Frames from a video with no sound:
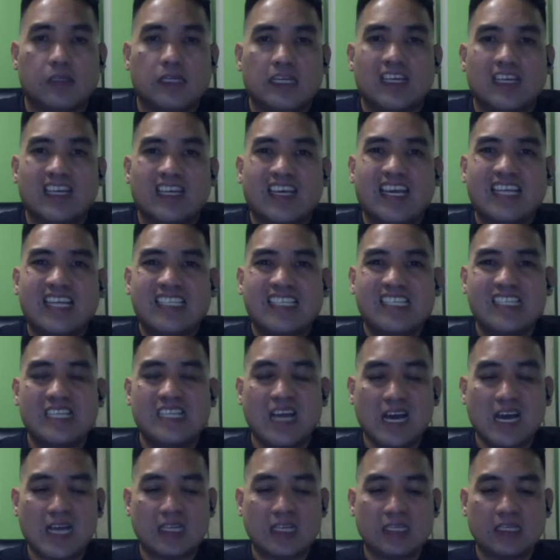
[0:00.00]
It's
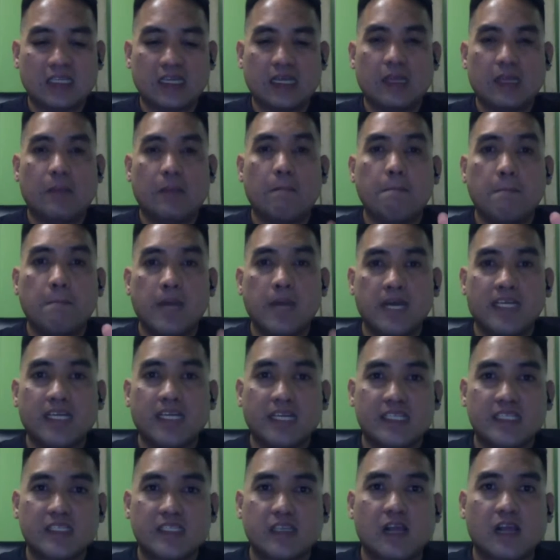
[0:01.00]
not money
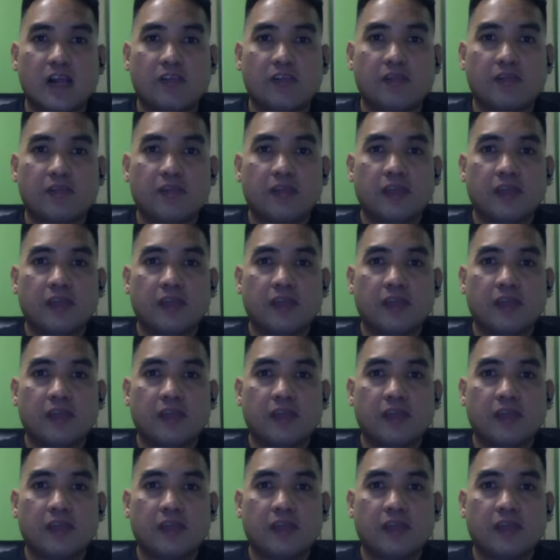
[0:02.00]
itself.